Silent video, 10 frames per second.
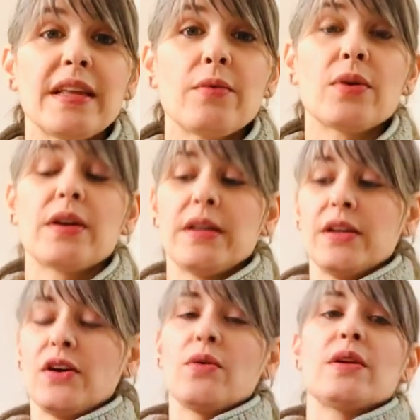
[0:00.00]
They weren't going
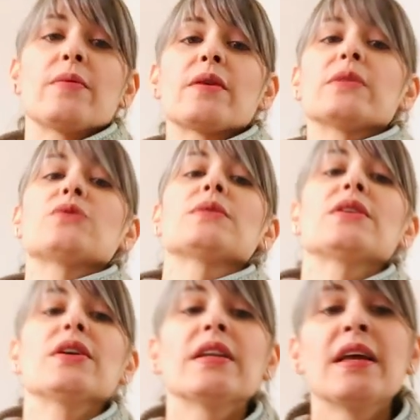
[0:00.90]
to go anywhere, which was
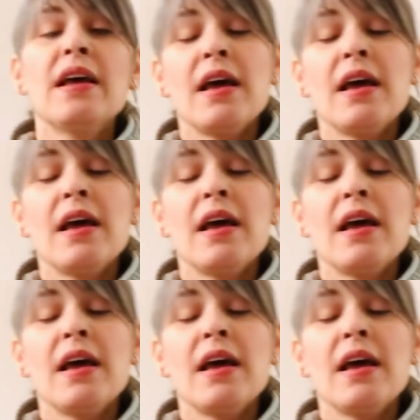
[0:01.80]
good.